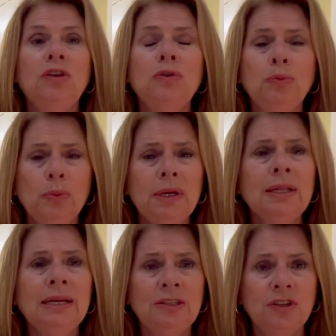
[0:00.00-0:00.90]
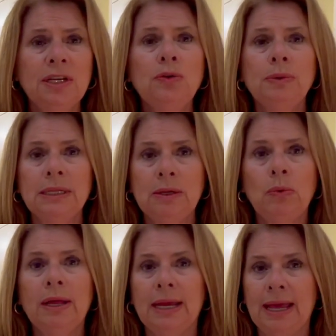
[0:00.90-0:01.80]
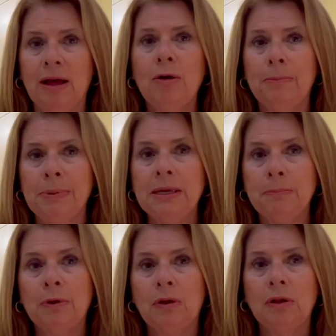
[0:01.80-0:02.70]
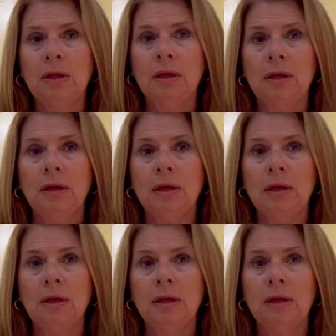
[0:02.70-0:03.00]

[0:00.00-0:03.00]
you really genuinely want to help people.